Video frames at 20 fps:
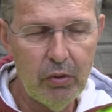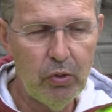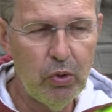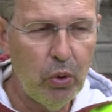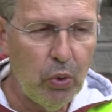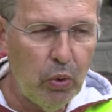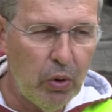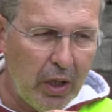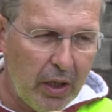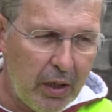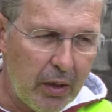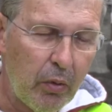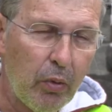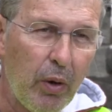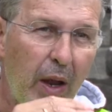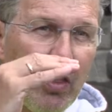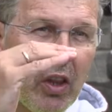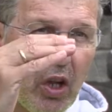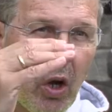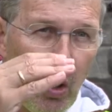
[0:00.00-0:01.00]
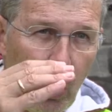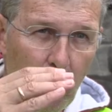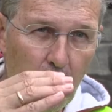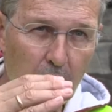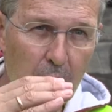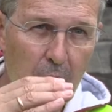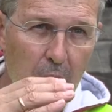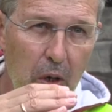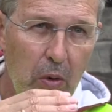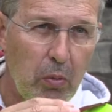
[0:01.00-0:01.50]
to the red color
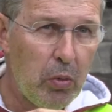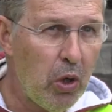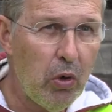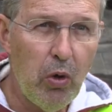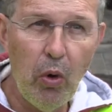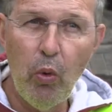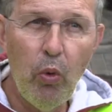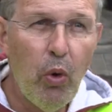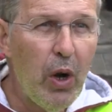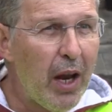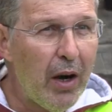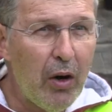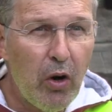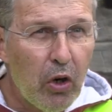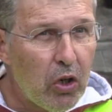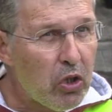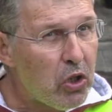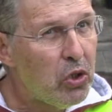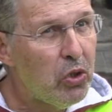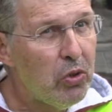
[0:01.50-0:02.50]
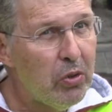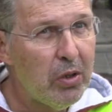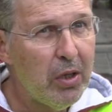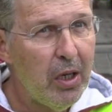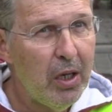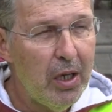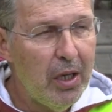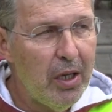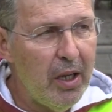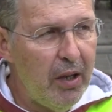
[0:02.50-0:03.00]
because we are not sure
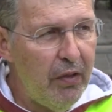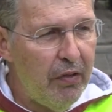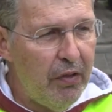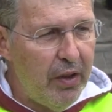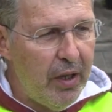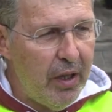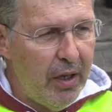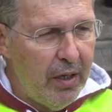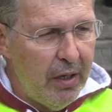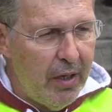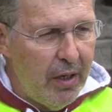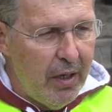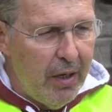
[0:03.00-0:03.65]
if the